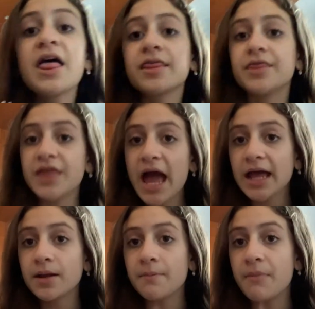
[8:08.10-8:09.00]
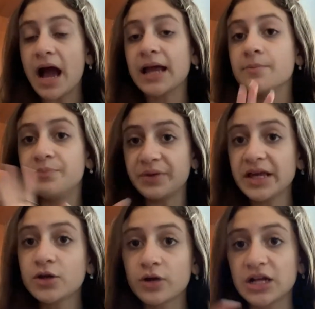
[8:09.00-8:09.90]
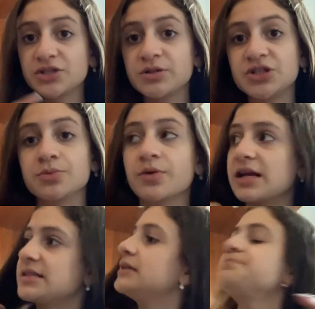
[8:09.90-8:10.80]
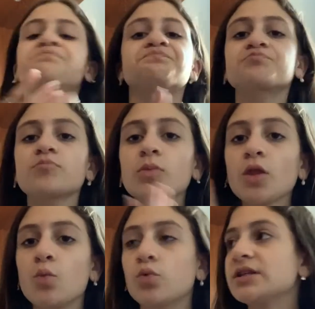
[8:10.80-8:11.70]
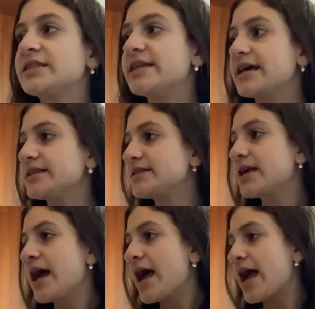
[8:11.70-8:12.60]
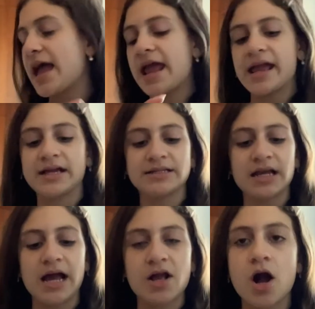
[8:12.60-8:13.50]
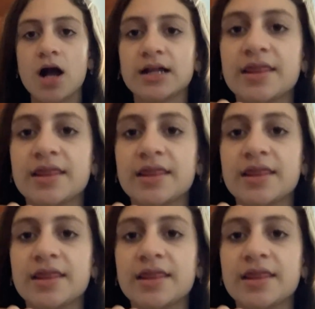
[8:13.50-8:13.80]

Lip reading: Then my big graduation present was this, and I got